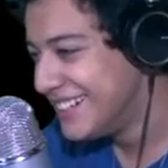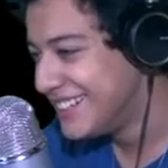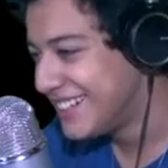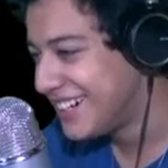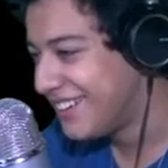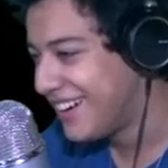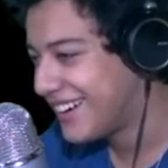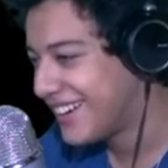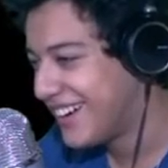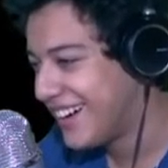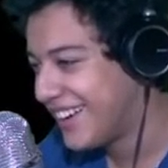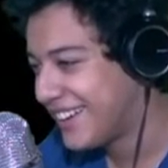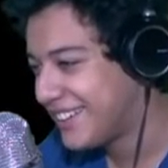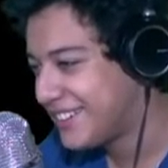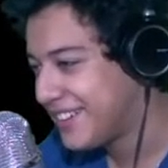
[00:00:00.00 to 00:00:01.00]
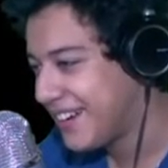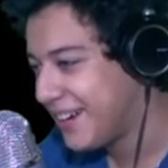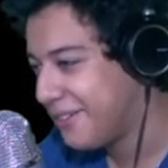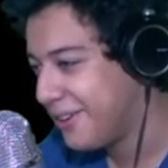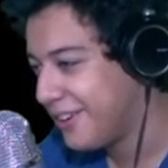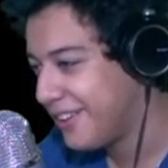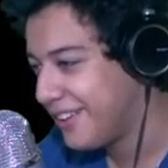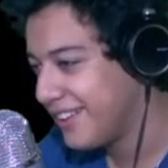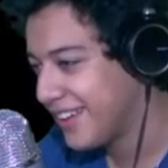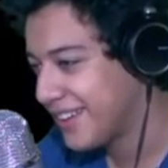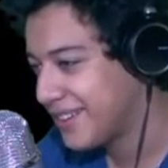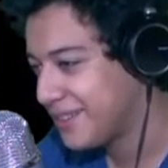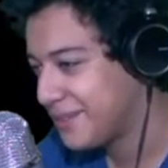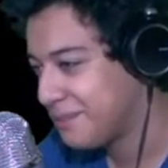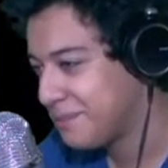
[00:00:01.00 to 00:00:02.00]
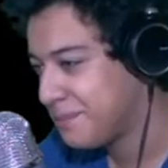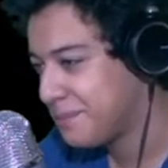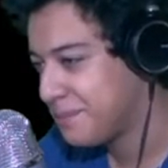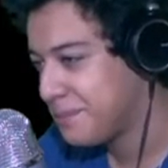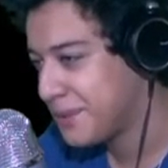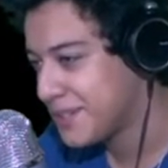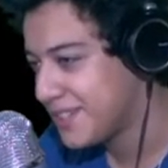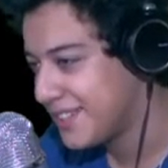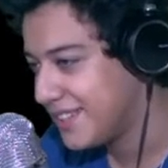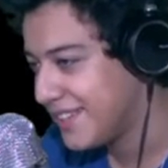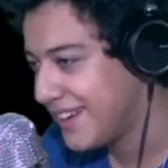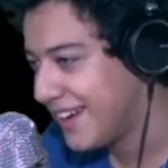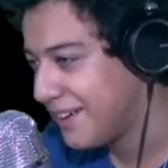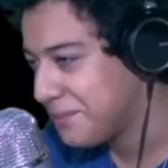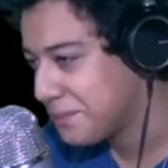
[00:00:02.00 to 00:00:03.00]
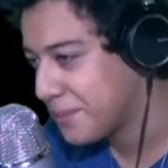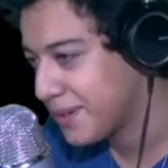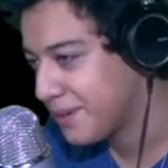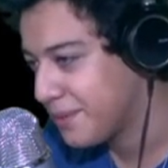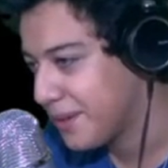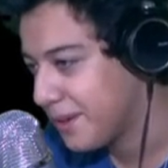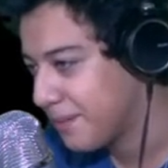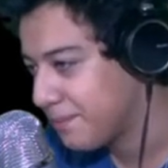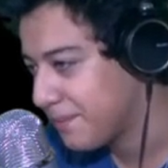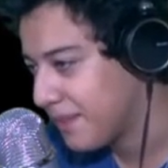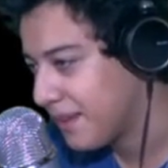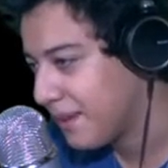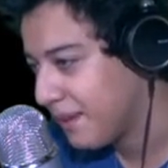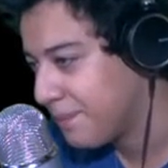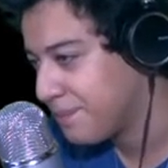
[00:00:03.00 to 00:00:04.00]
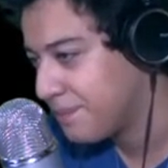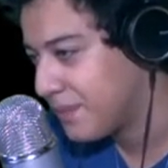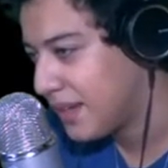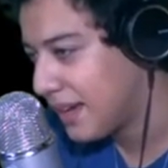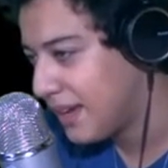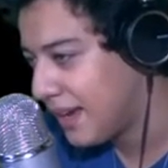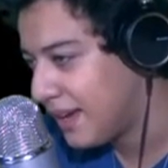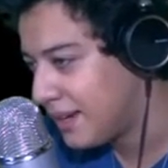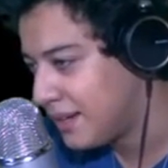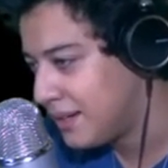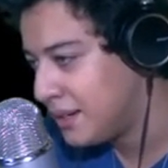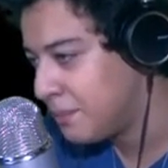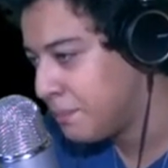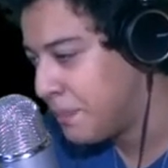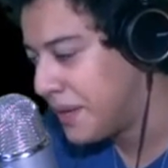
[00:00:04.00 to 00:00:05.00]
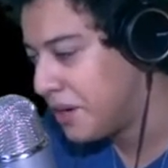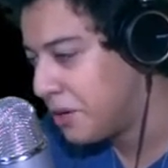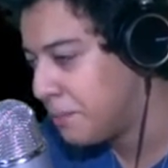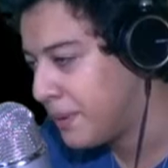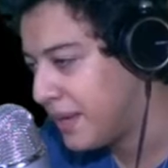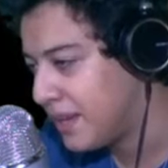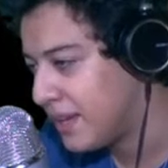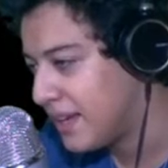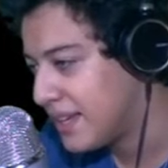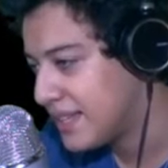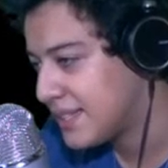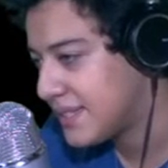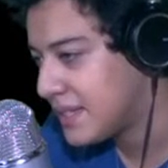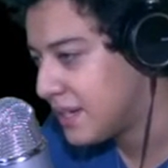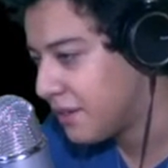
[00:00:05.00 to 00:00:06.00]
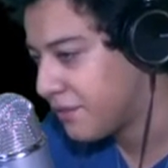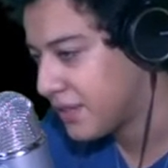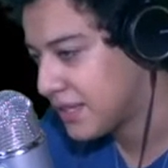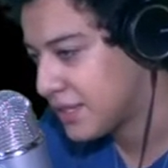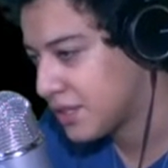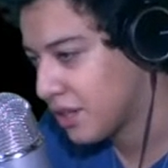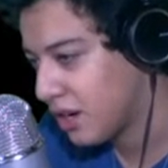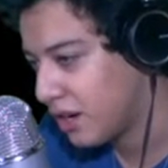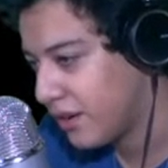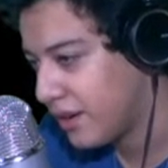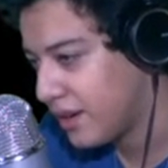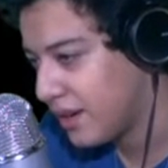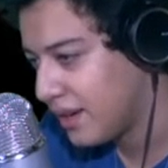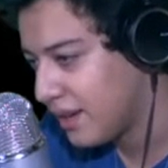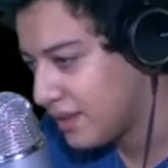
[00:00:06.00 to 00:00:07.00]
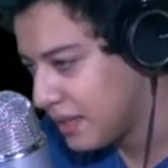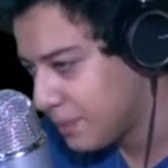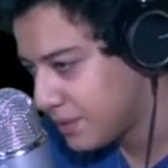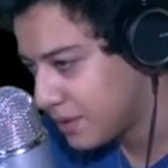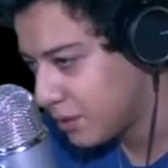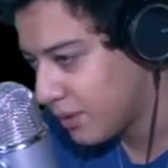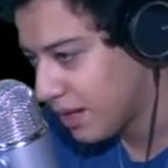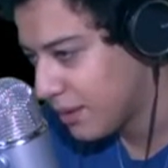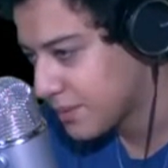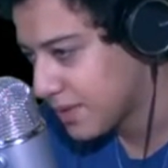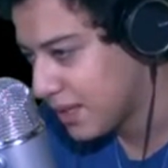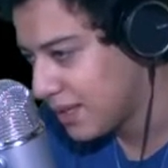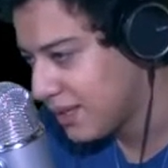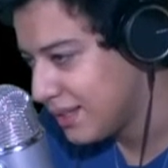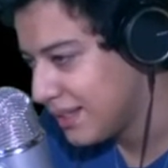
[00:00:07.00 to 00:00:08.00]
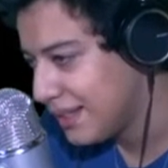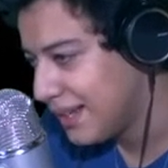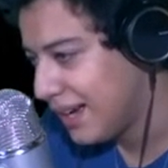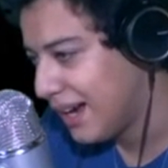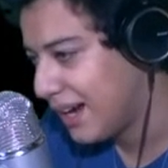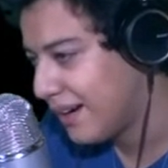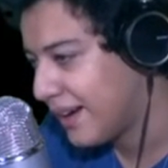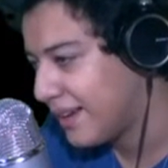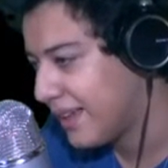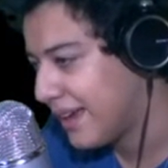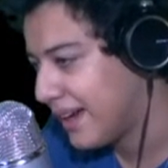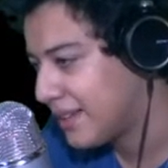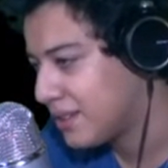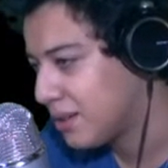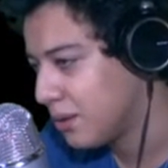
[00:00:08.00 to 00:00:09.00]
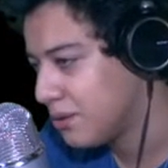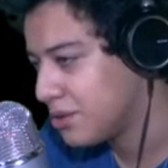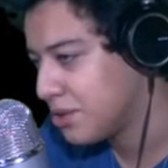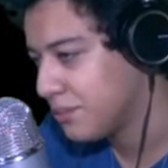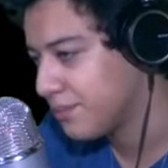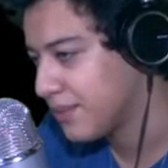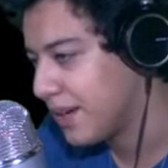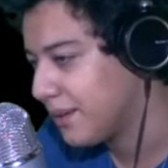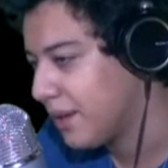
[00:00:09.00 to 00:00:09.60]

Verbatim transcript: Oh my god, I'm really like pussing it out, but you know. Better be safe than sorry. Deep in the realms, huh? Alright, yeah, I told you.